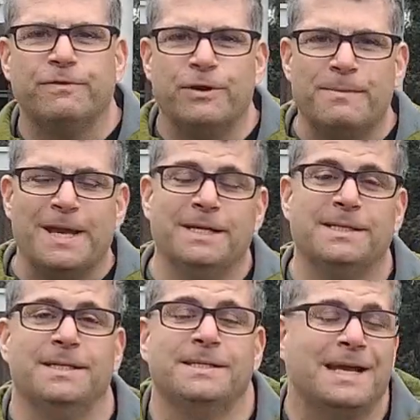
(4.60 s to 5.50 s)
Photo
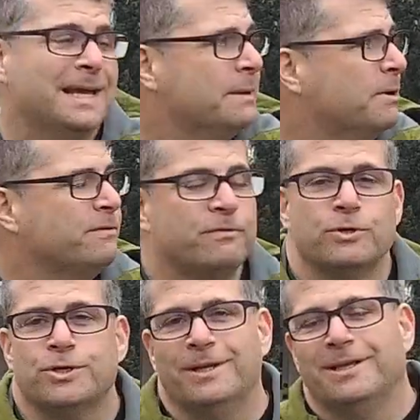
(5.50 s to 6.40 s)
Magazines. I am
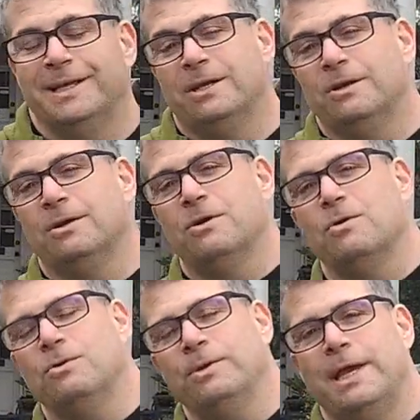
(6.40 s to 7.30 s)
unfortunately
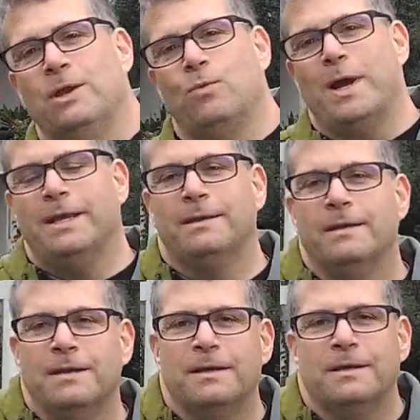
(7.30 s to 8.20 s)
cold and wet.
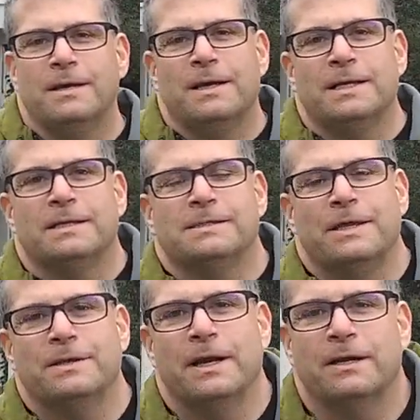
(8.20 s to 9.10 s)
Uh,
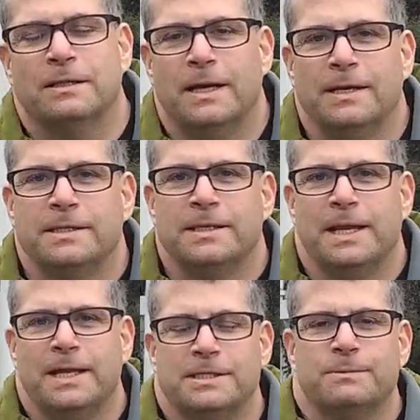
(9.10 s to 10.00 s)
South Carolina
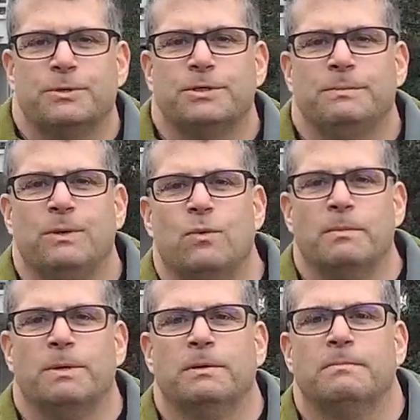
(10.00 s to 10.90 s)
today. It's supposed to be
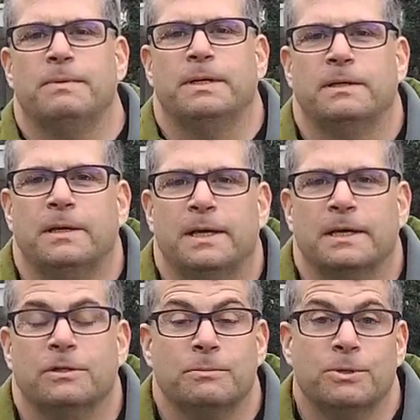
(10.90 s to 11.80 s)
warmer, but
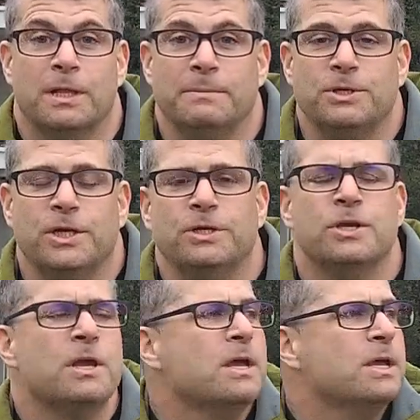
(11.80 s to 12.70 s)
uh, global climate change.